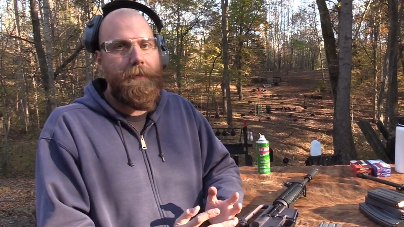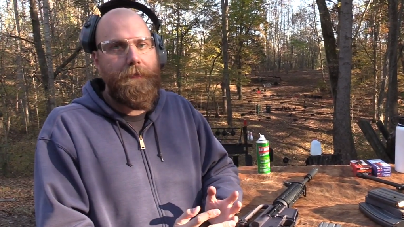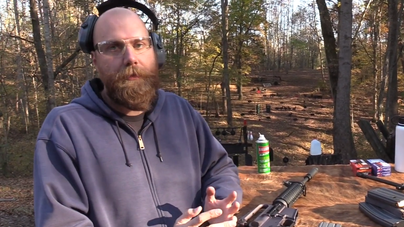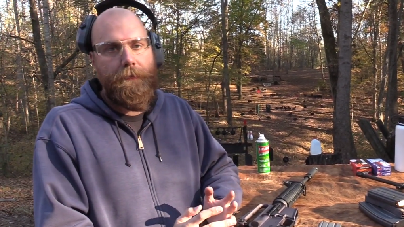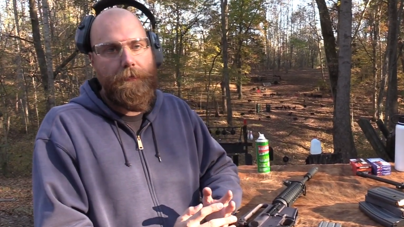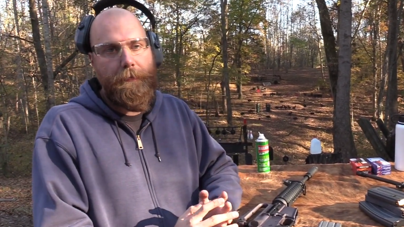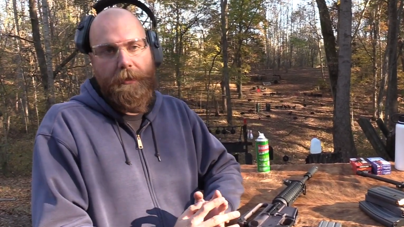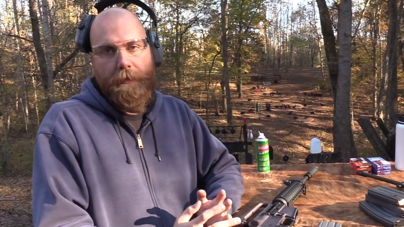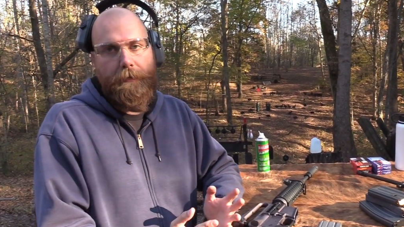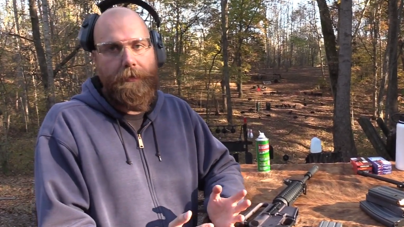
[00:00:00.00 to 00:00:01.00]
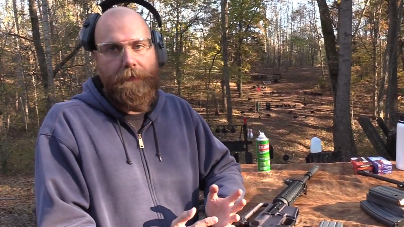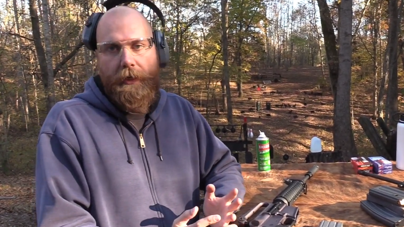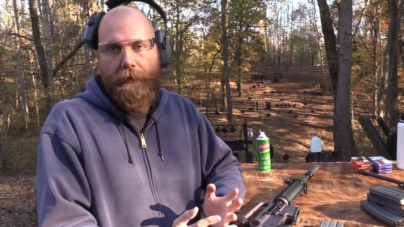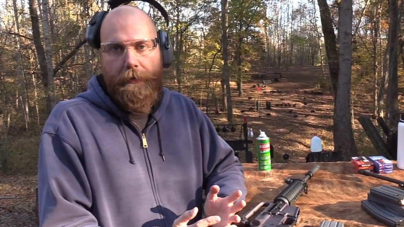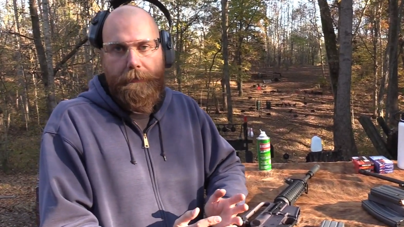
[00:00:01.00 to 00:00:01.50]
If you're familiar with
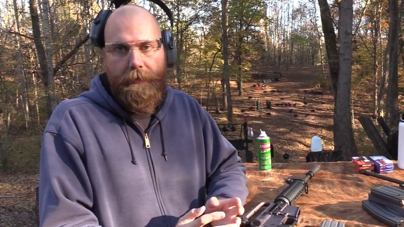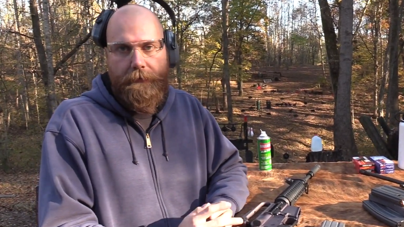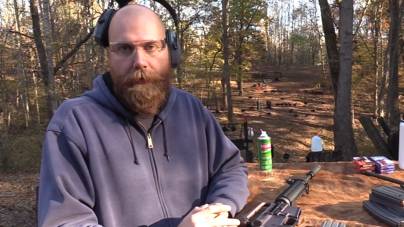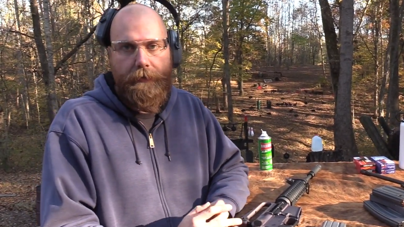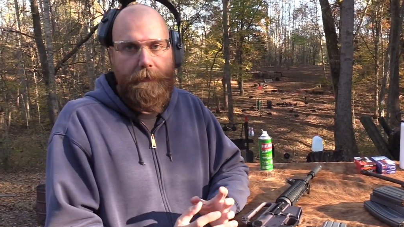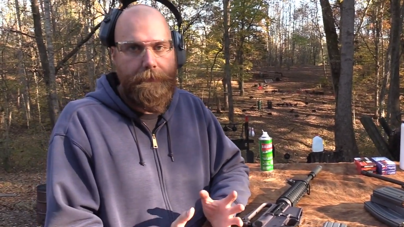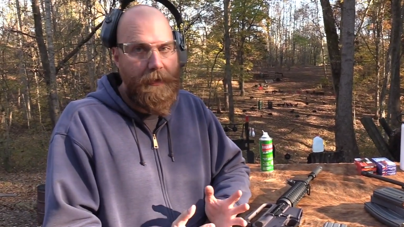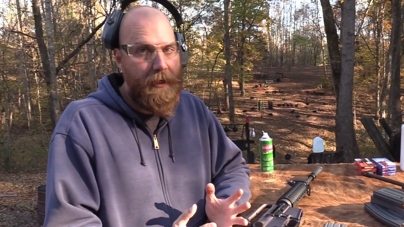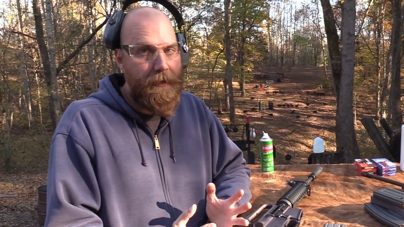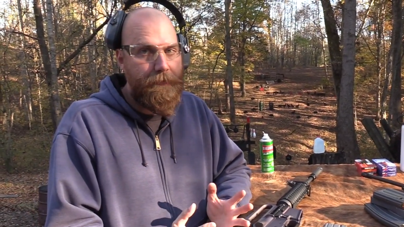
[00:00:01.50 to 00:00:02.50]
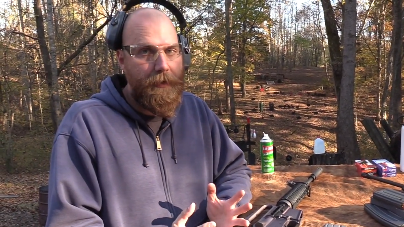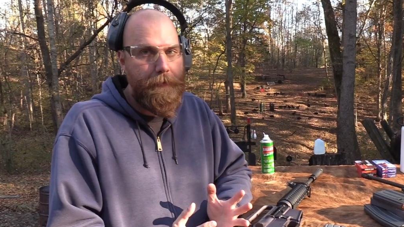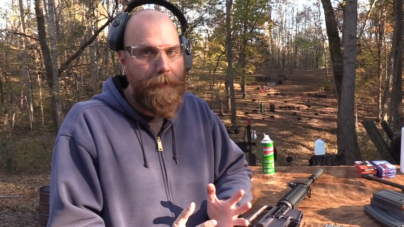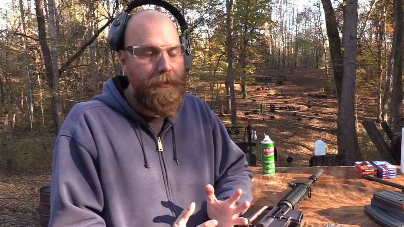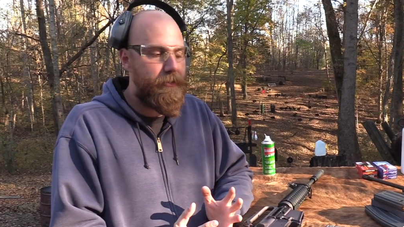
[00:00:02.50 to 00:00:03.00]
firearms and have heard them fired very
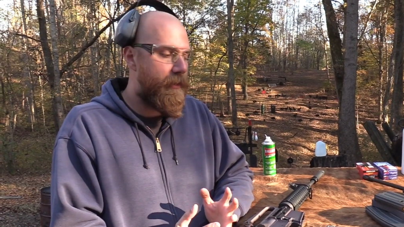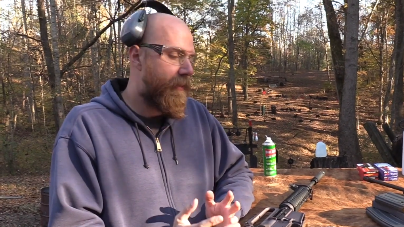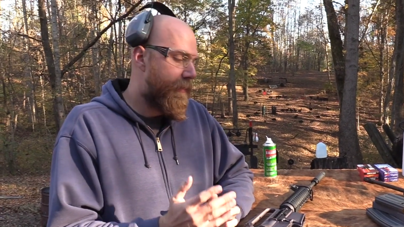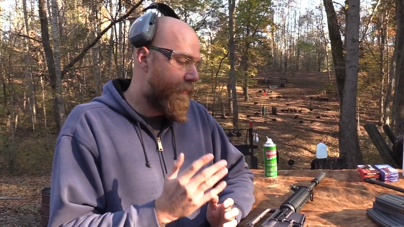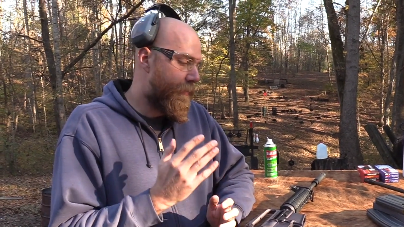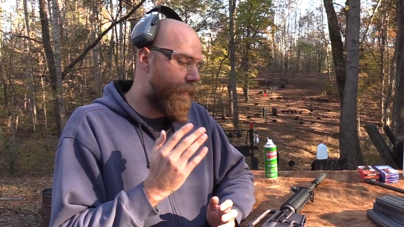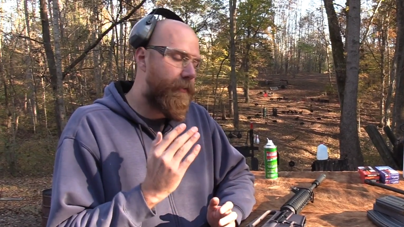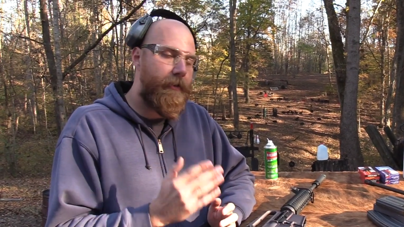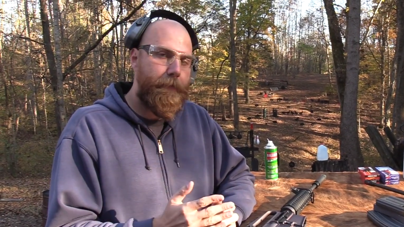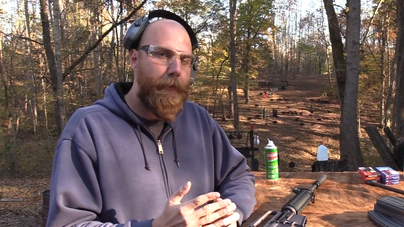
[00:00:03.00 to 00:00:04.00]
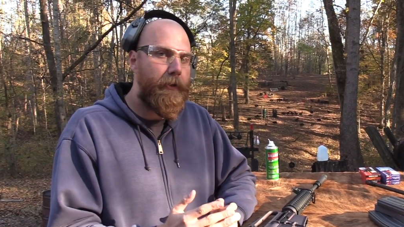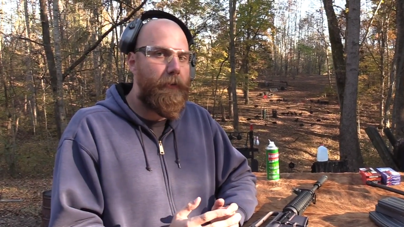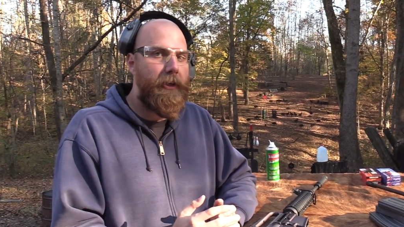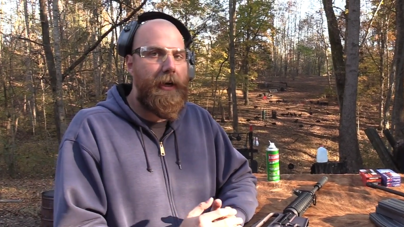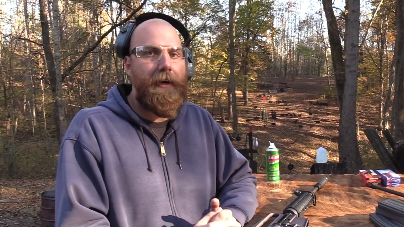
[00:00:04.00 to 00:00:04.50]
much, you can pick
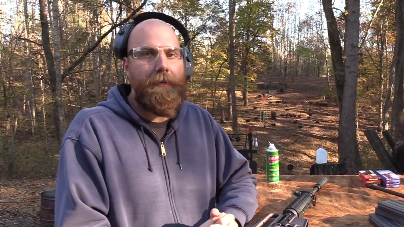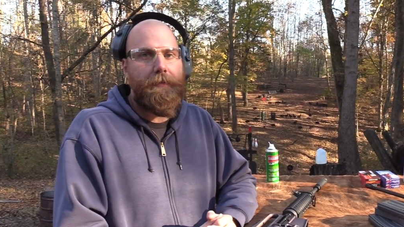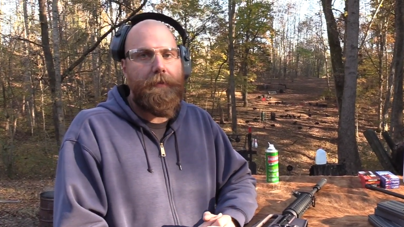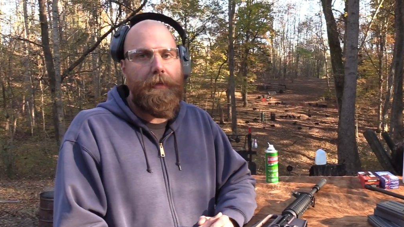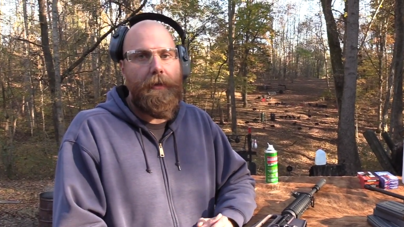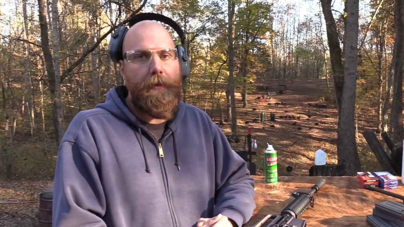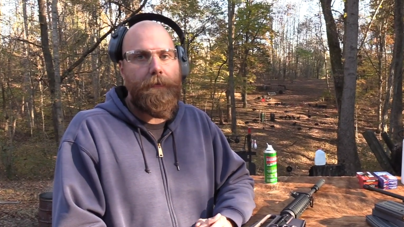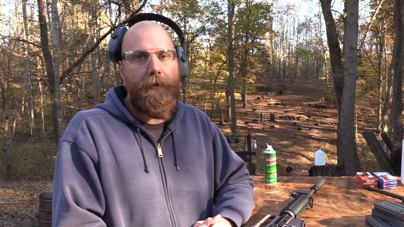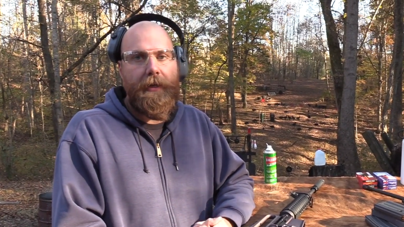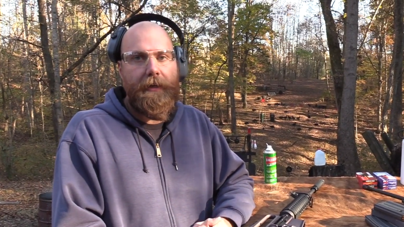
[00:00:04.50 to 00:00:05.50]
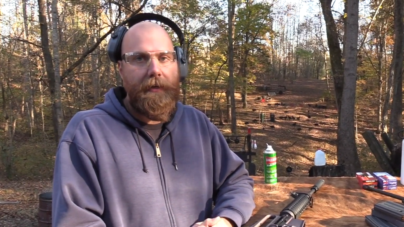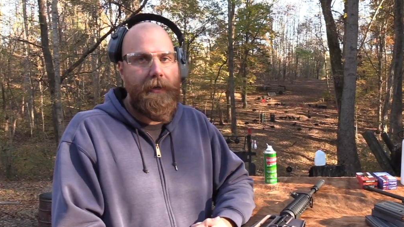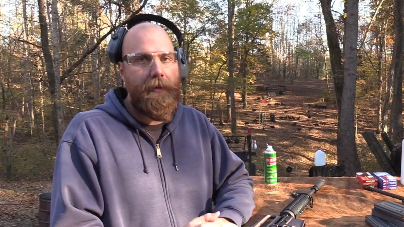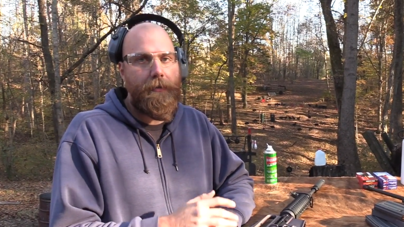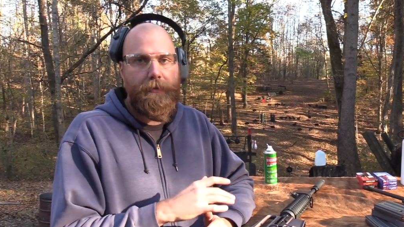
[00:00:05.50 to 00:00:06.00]
one out uh, over an AK
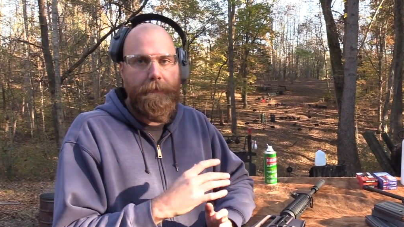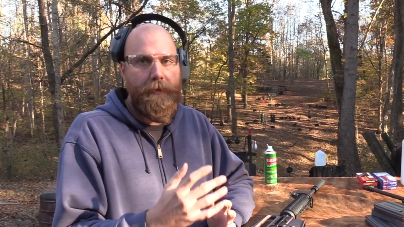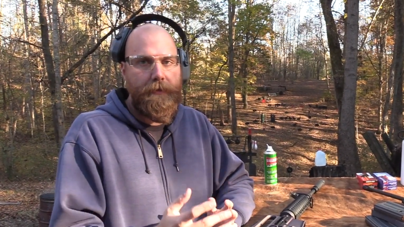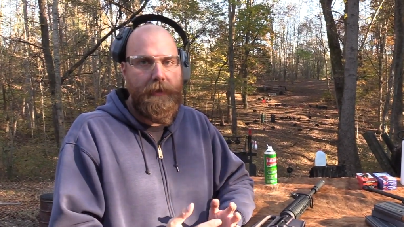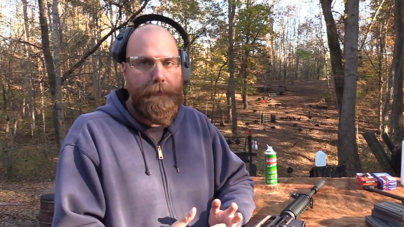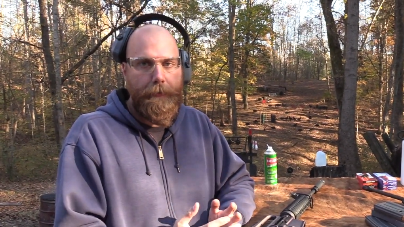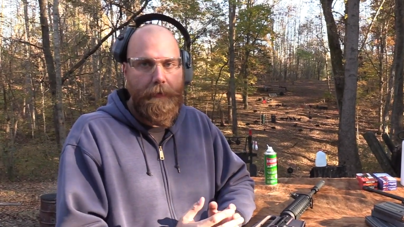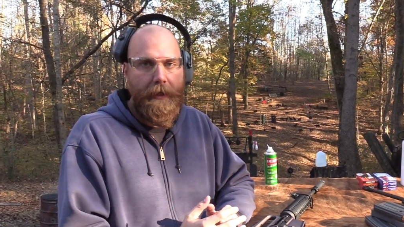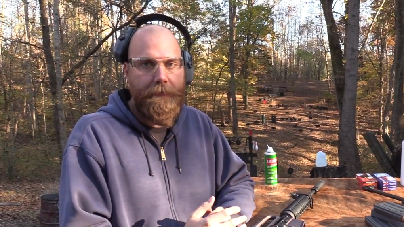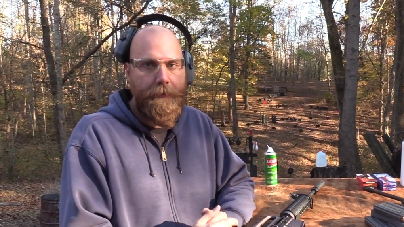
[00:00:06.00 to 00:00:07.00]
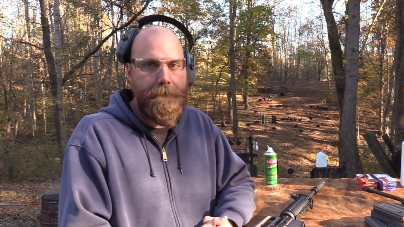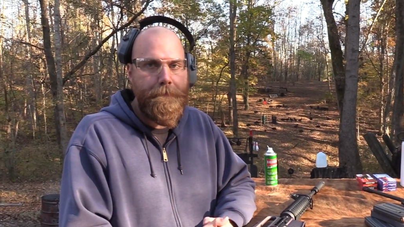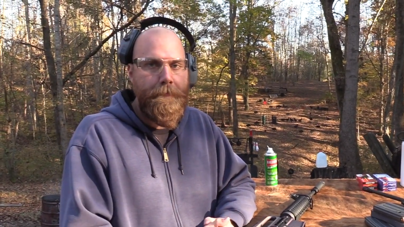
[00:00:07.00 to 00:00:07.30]
or some other type of rifle.